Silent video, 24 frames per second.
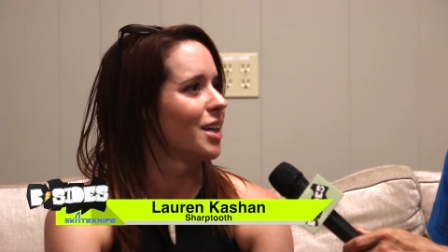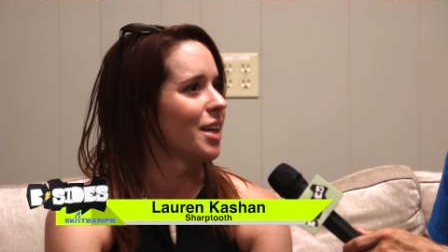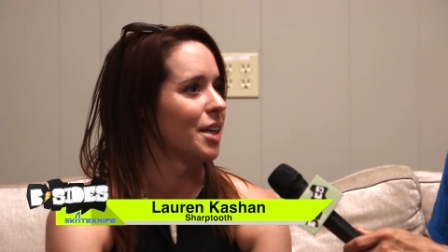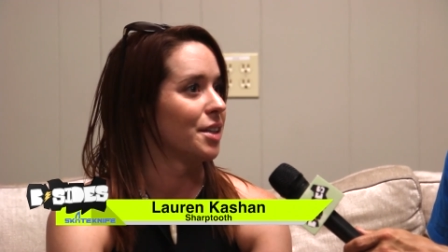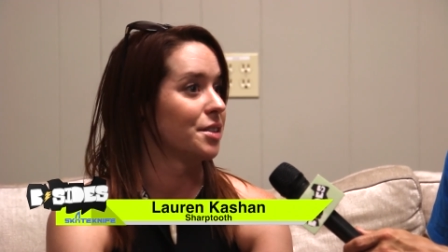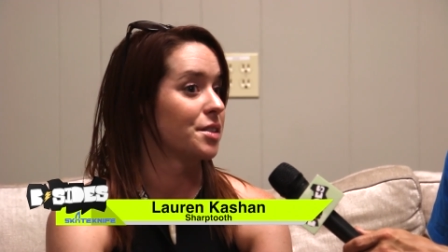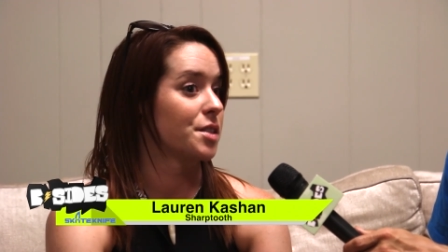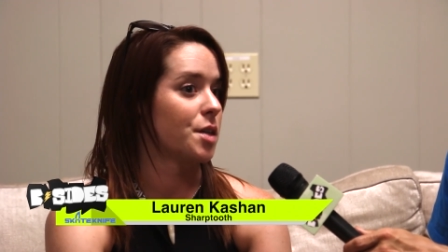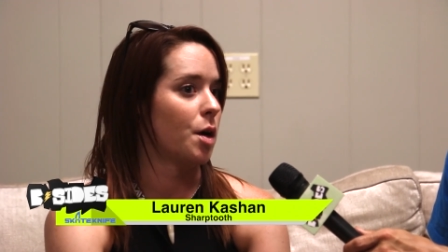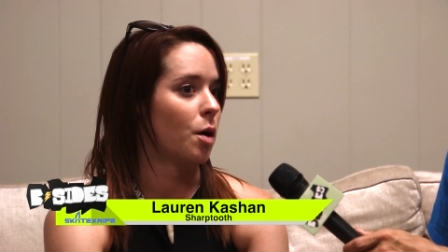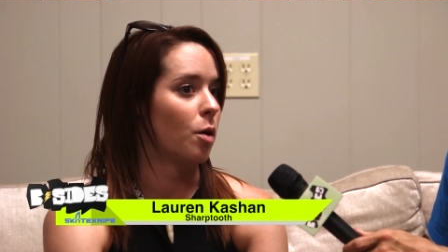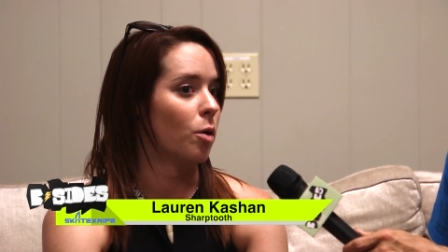
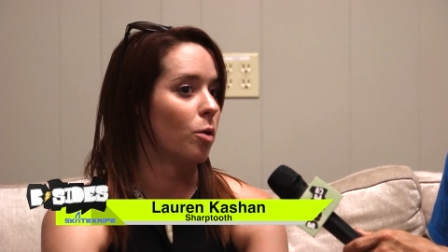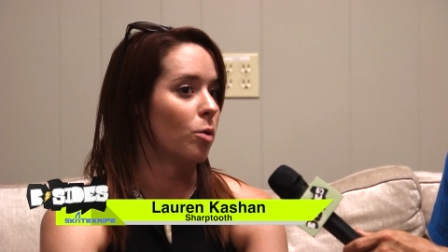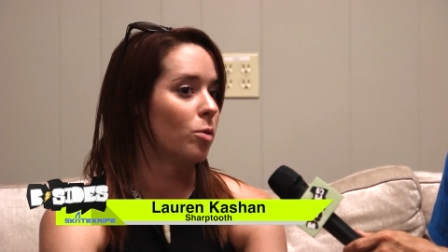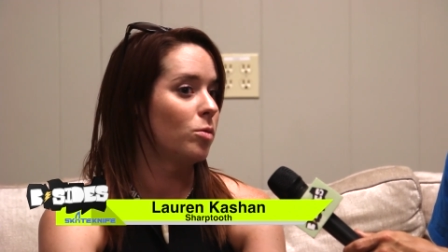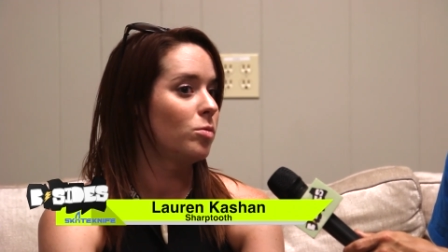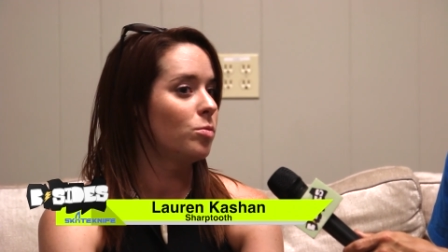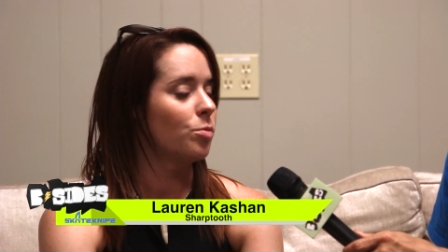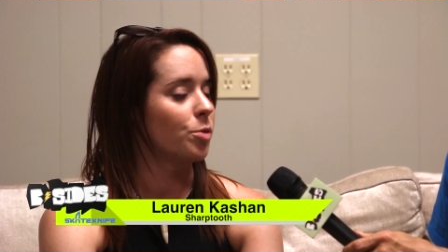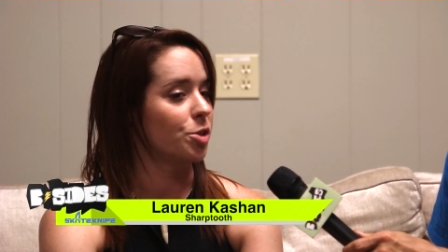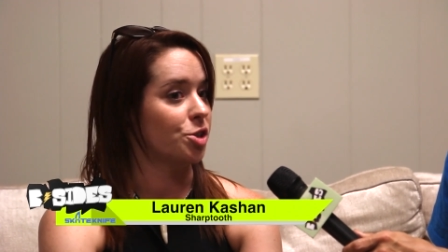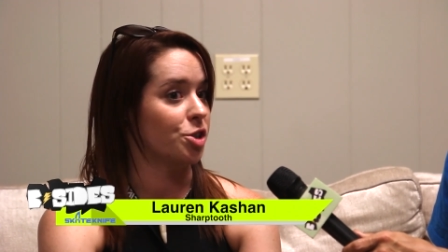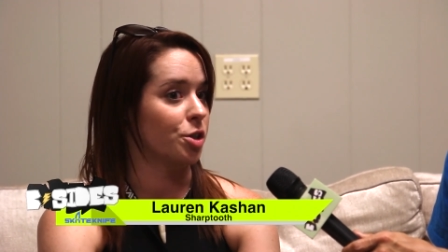And so,
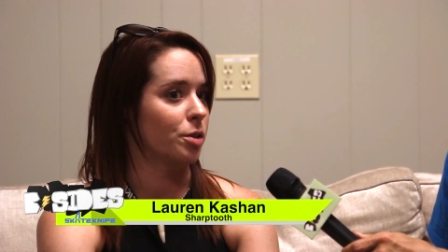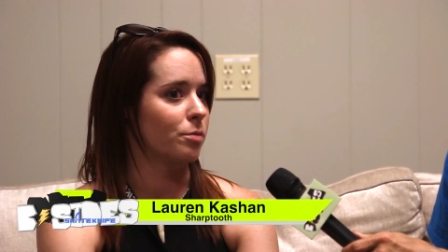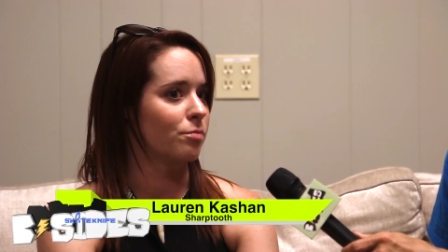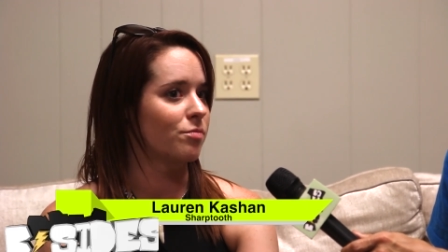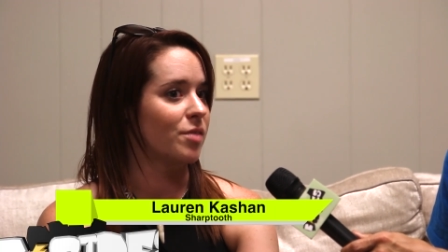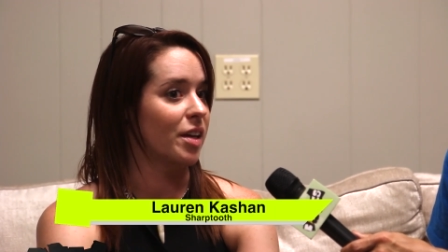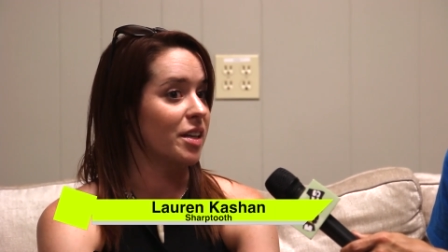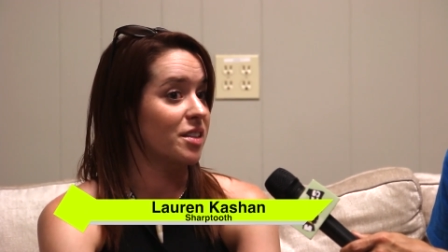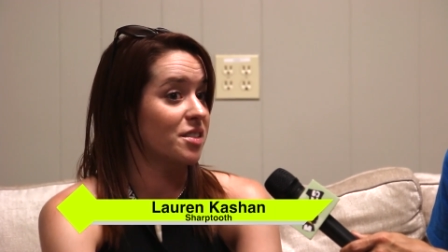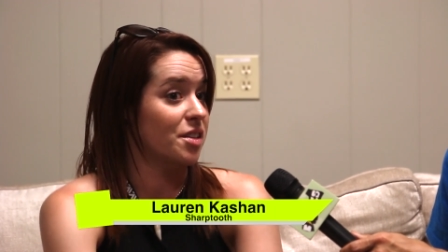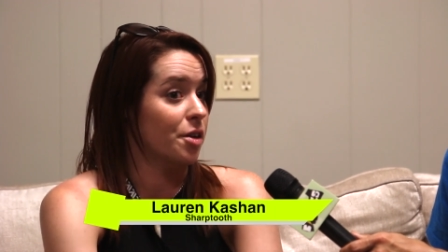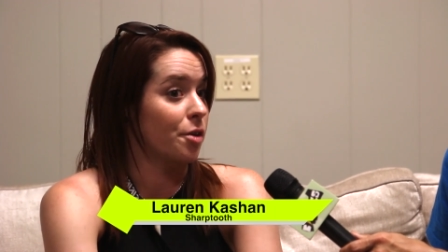which are
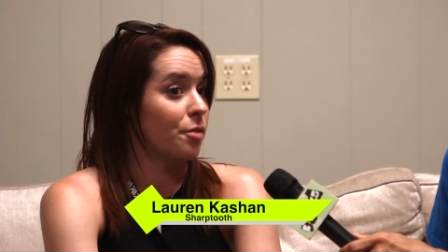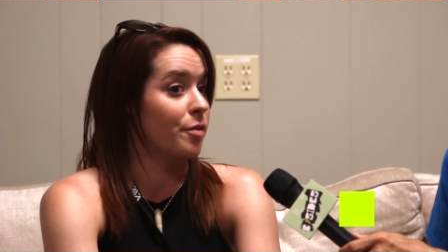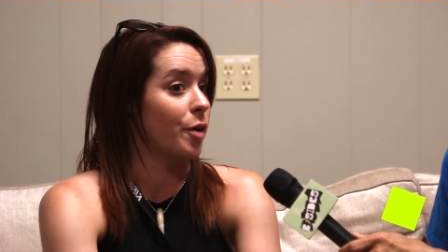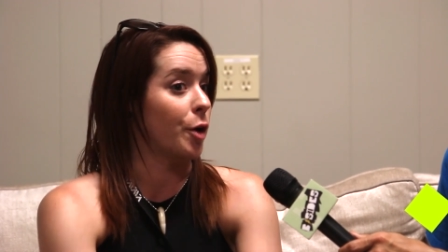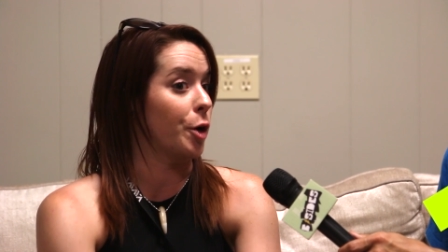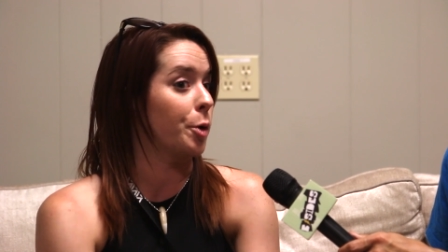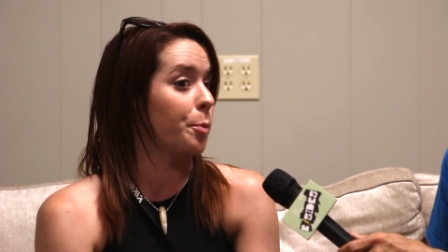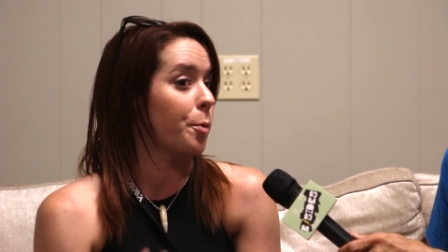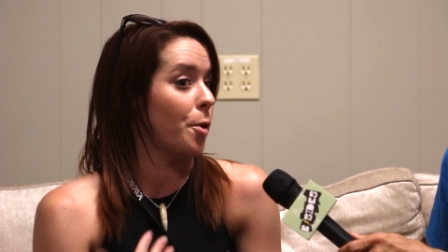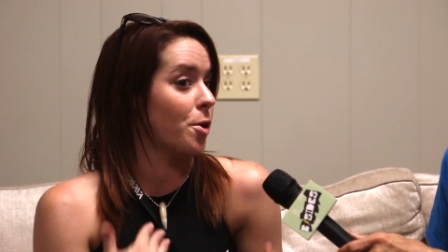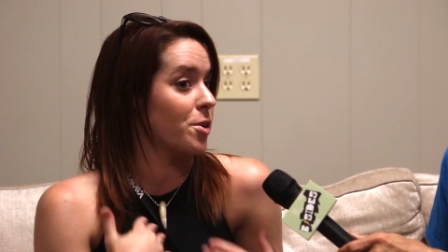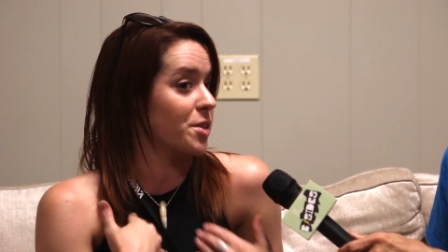things that are
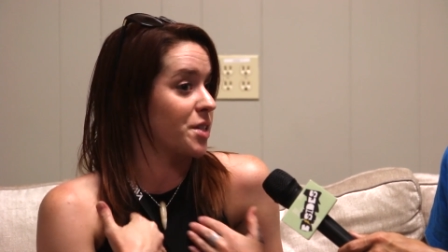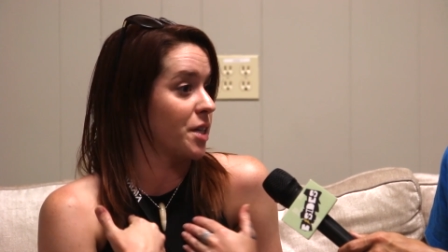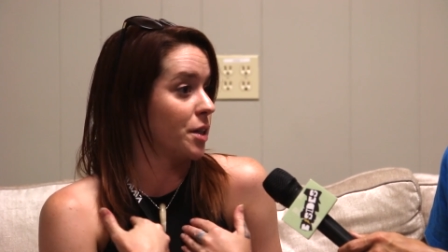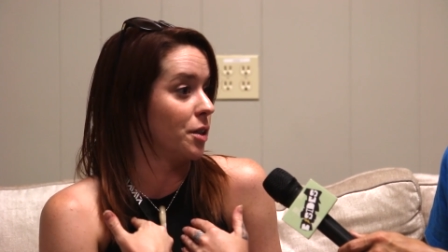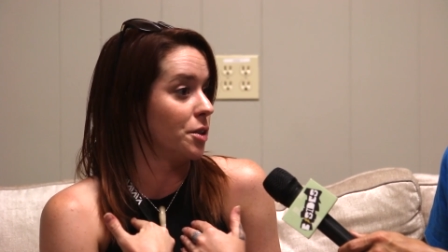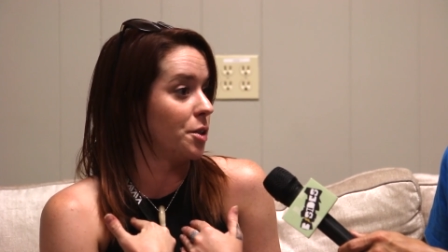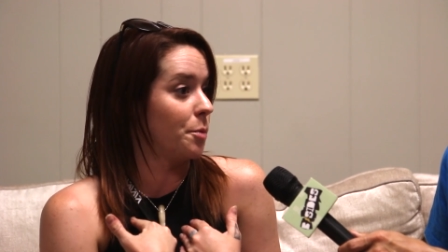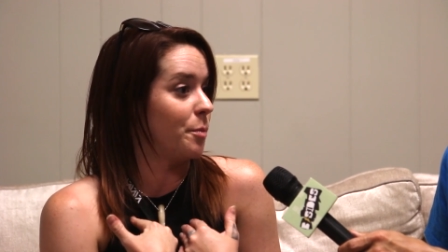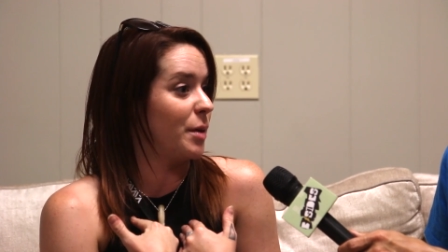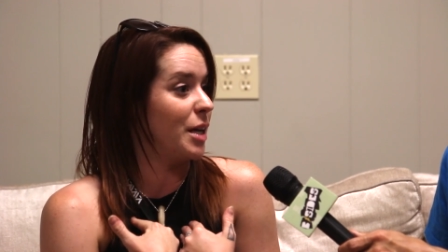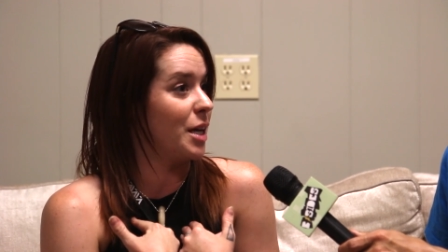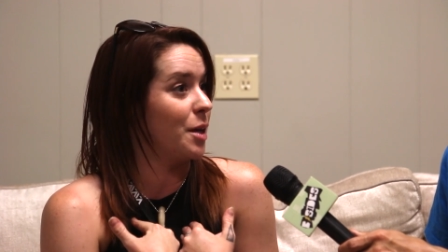very
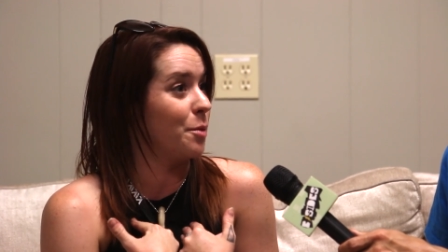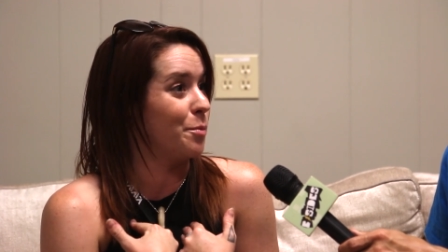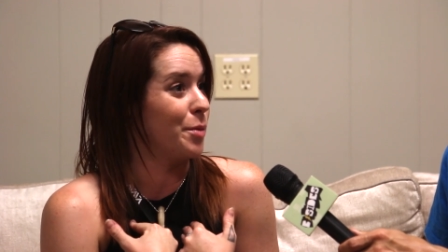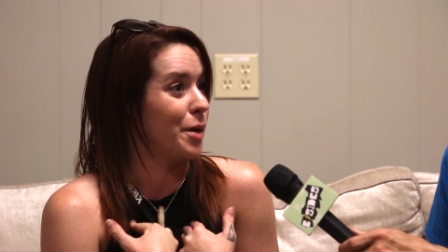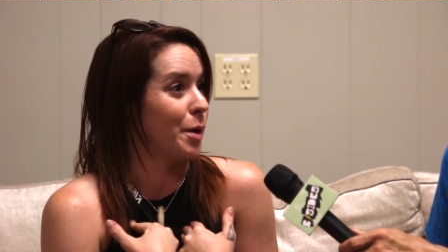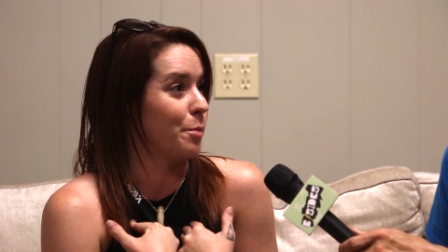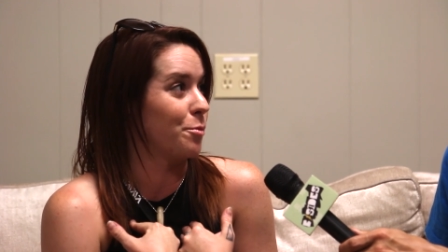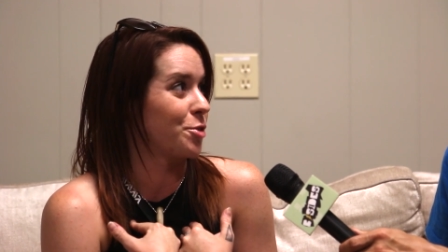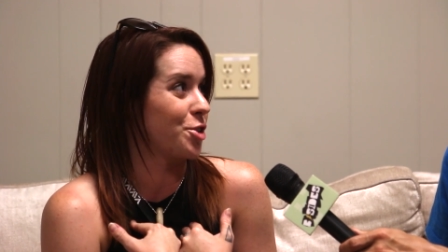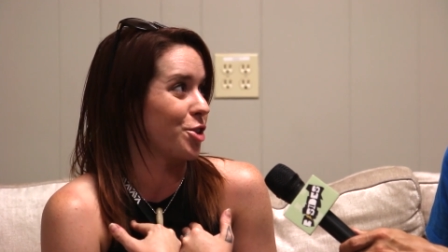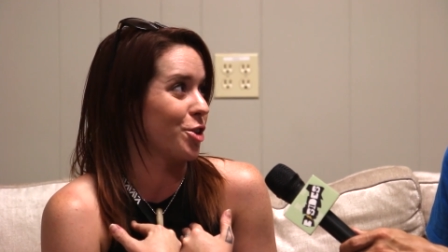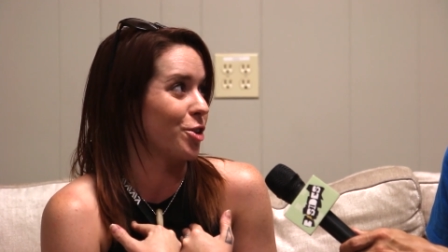personal to me, but
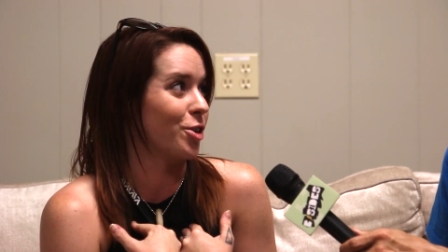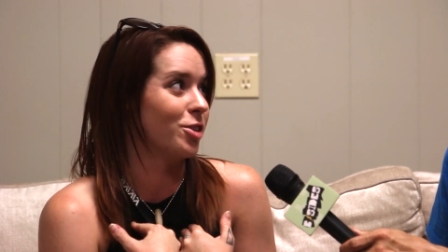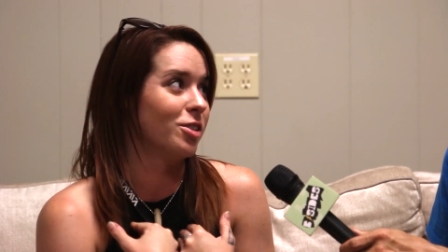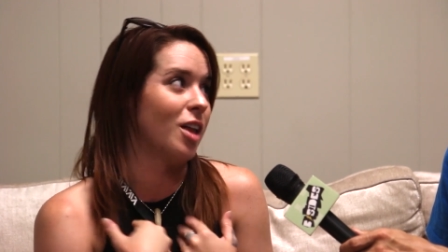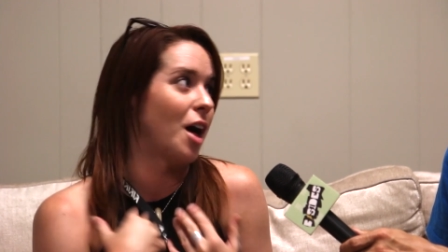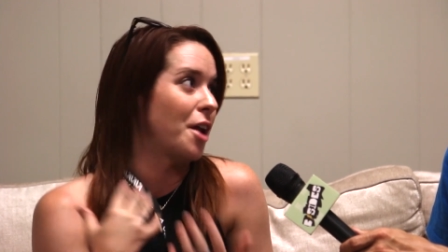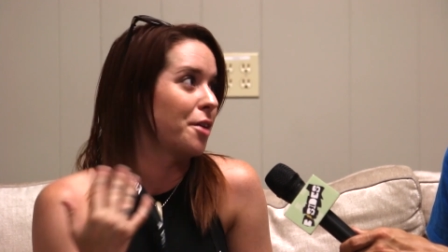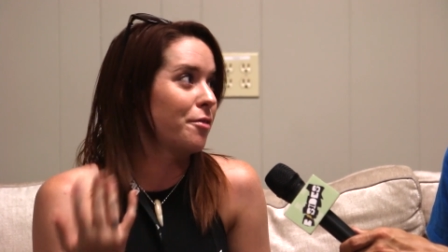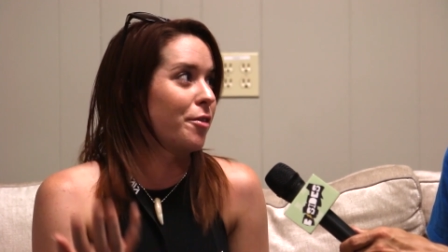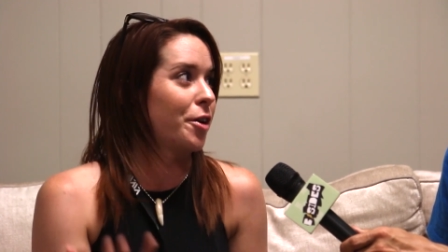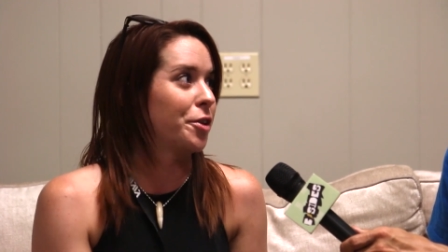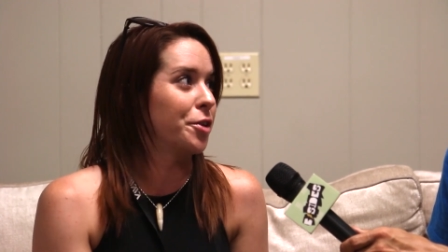I'm sure a
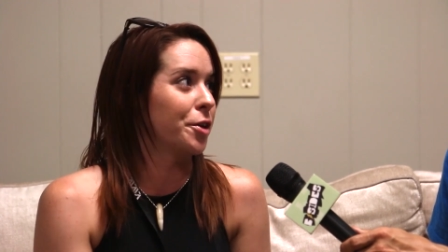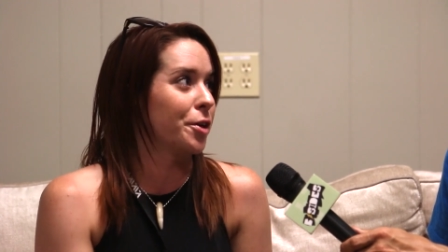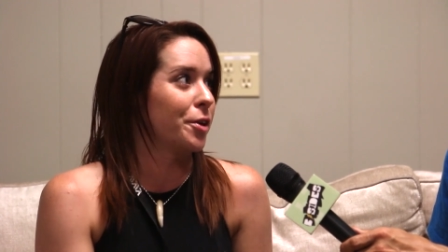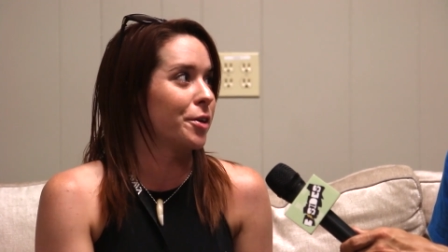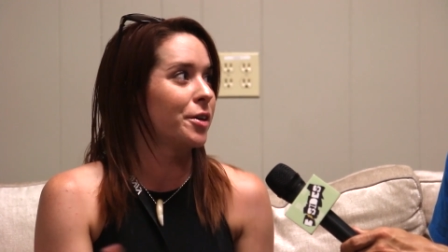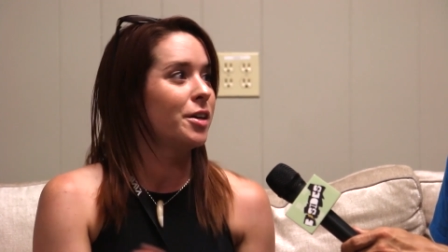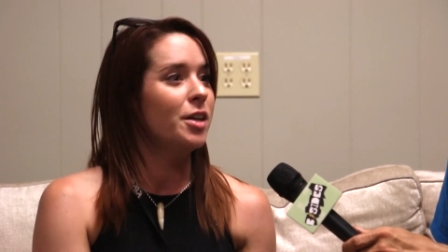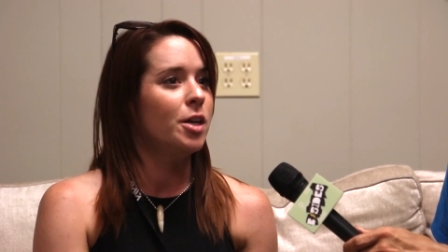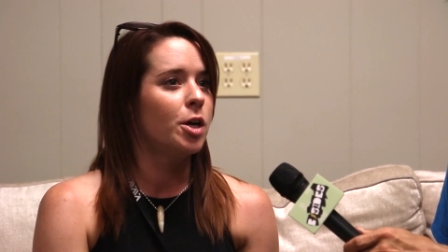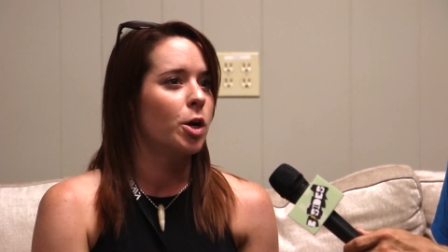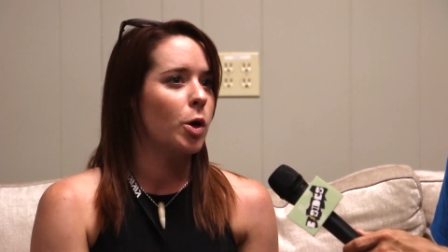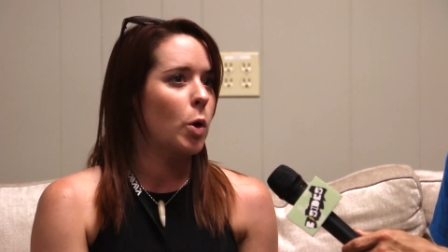lot of other